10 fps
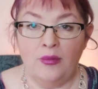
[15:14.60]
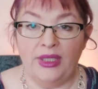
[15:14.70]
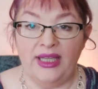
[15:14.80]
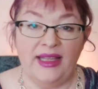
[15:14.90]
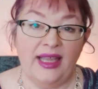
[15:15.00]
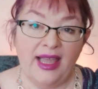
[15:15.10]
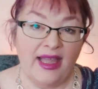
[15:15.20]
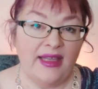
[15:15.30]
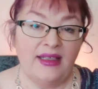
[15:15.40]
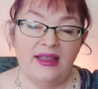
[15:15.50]
But in the
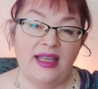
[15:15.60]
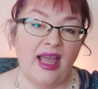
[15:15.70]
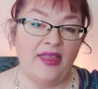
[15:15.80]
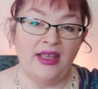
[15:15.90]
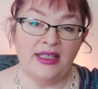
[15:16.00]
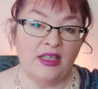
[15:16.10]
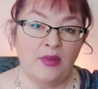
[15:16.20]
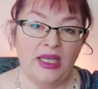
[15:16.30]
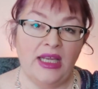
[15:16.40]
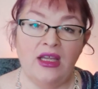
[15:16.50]
end, the ethics
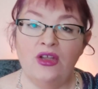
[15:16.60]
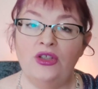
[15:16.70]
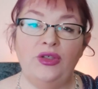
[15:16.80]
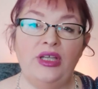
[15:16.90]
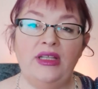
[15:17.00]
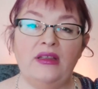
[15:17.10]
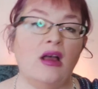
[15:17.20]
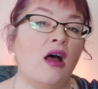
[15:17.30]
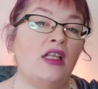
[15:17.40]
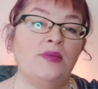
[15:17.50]
committee concluded that
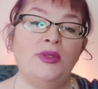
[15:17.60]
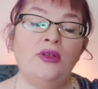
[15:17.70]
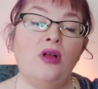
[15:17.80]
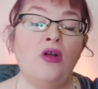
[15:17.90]
the hospital